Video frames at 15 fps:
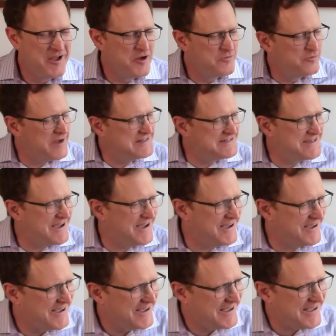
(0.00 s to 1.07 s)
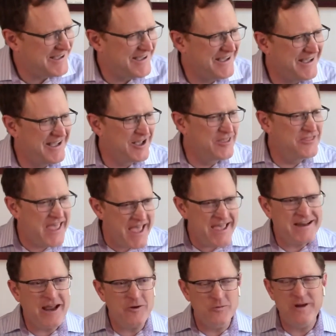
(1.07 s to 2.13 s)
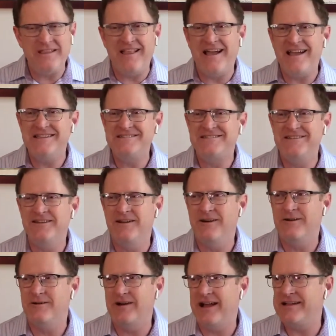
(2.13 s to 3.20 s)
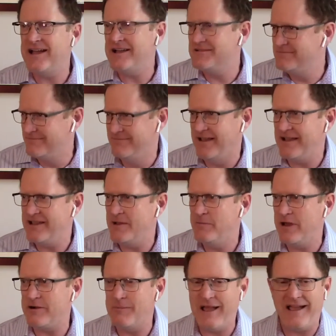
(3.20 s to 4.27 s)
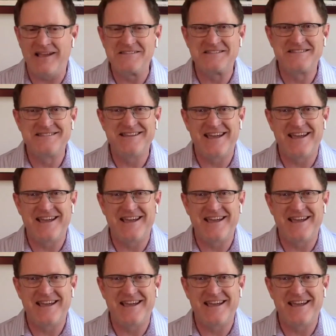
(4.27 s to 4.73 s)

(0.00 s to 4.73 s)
But then I realized, I got better masks.